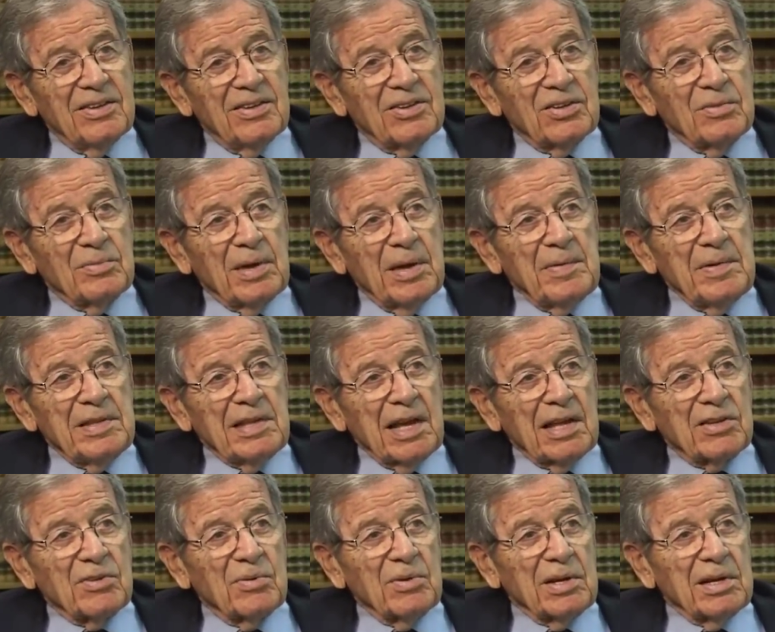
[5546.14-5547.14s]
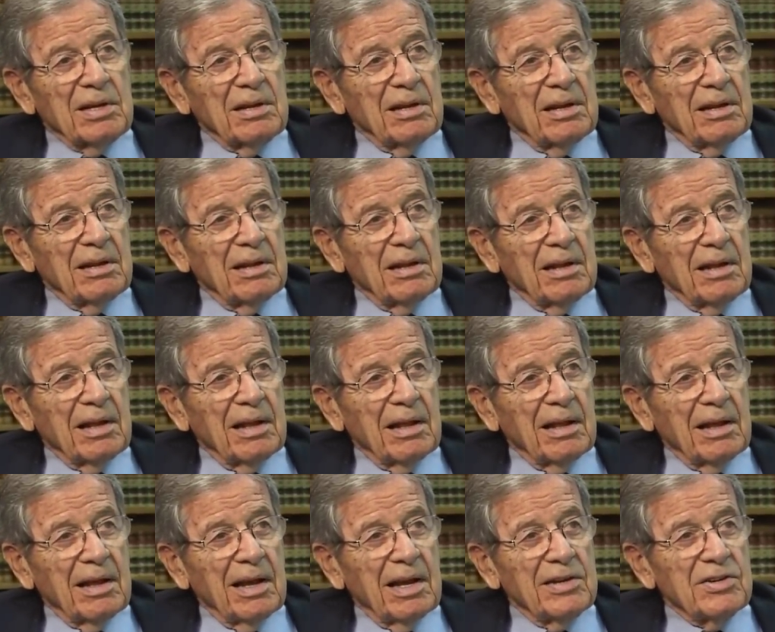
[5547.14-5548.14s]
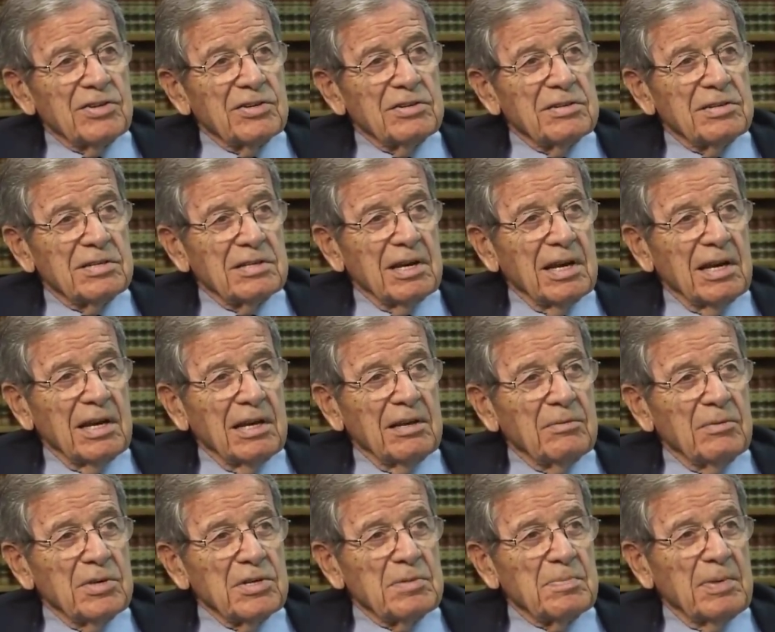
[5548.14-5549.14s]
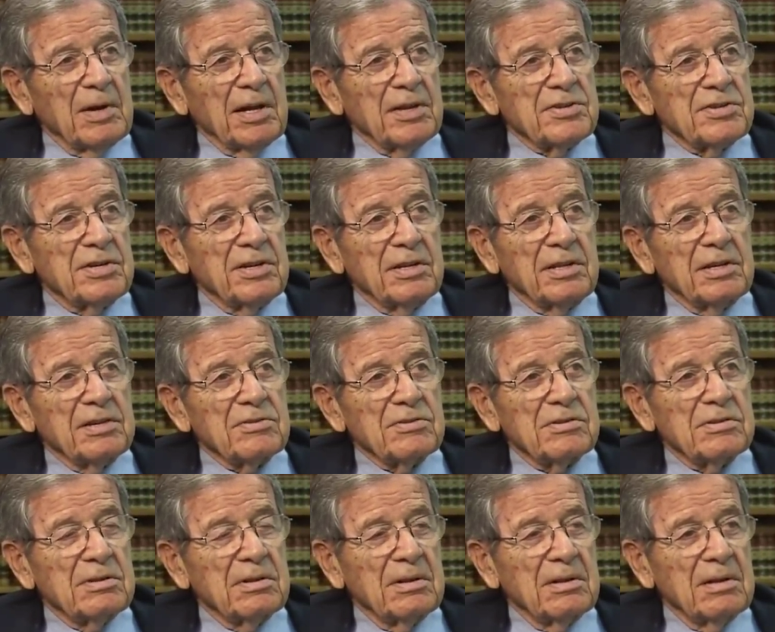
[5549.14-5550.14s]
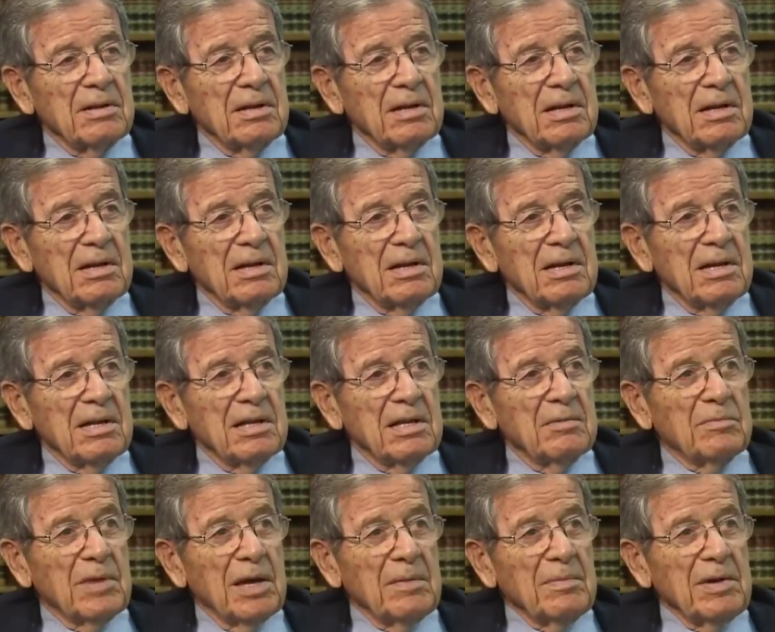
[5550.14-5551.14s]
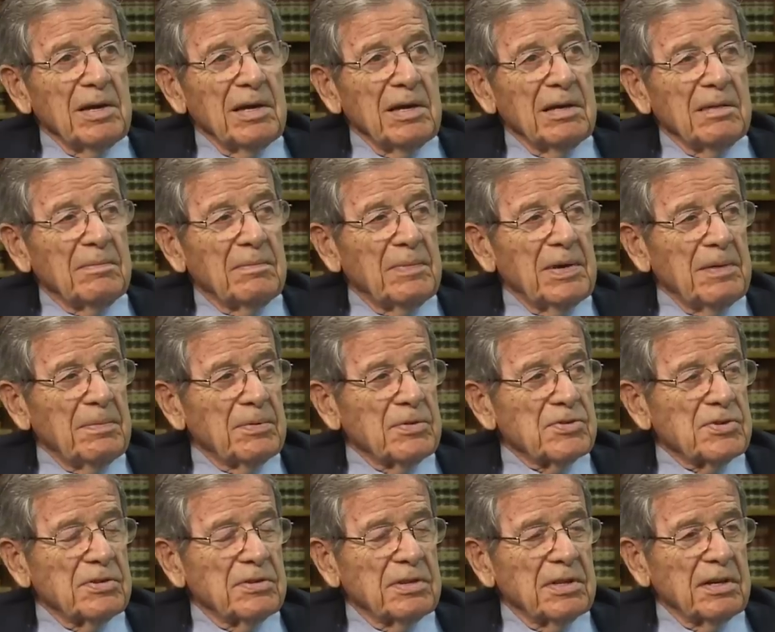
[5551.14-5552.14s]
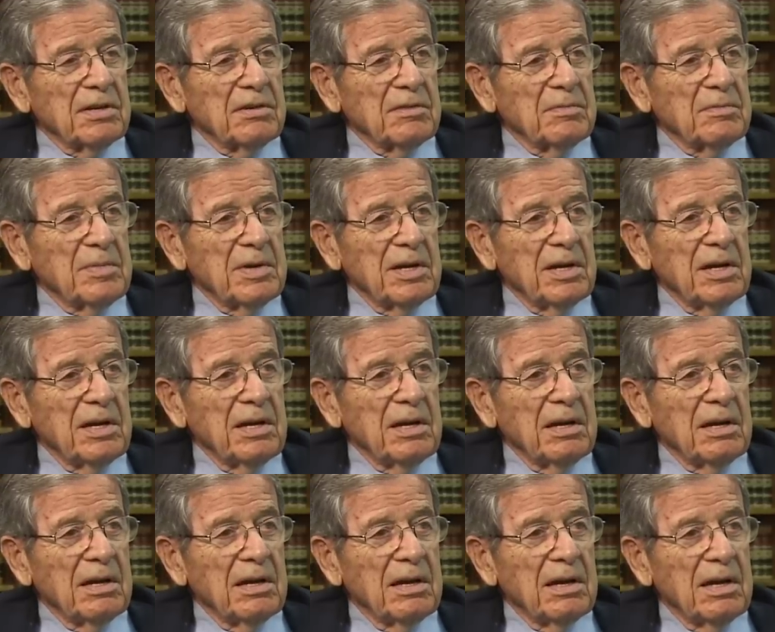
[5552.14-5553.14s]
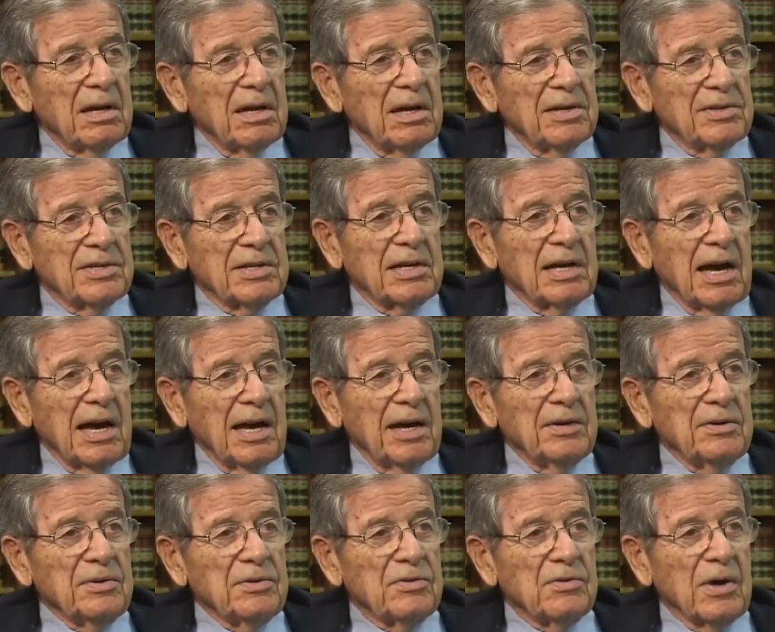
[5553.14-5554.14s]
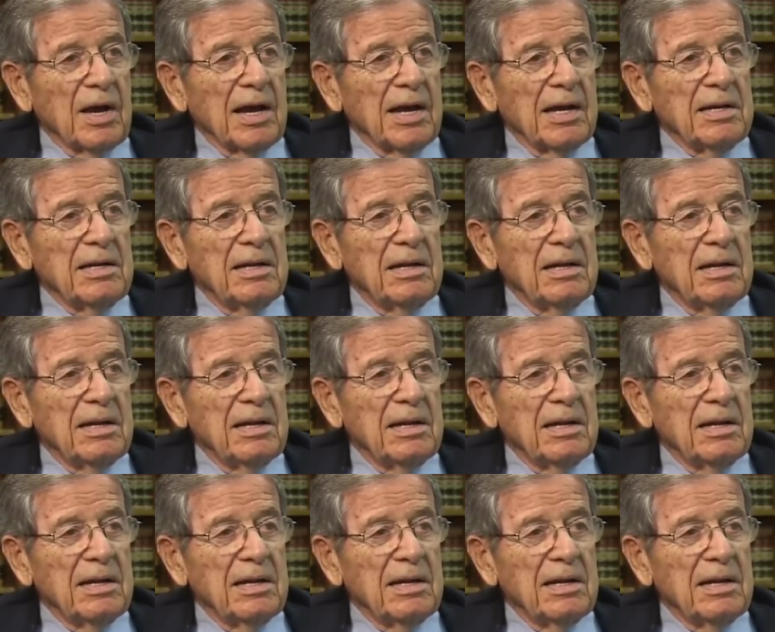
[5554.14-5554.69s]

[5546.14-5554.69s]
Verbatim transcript: So maybe that's what I should say in response to this that maybe people should think of me as a guy who tried